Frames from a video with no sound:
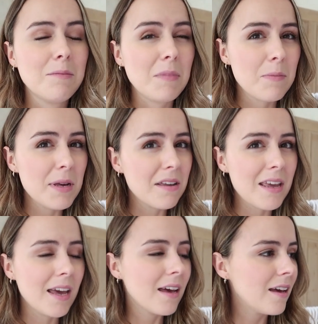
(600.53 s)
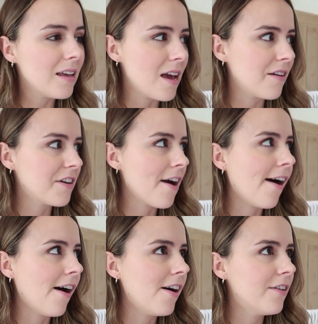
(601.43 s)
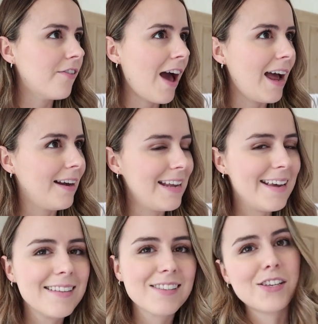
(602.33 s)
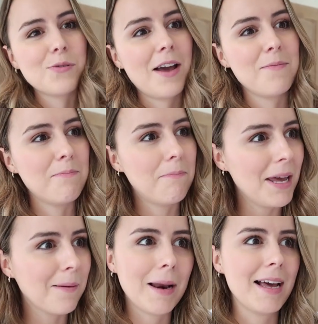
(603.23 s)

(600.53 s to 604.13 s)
maybe a year and a half at least, because we have big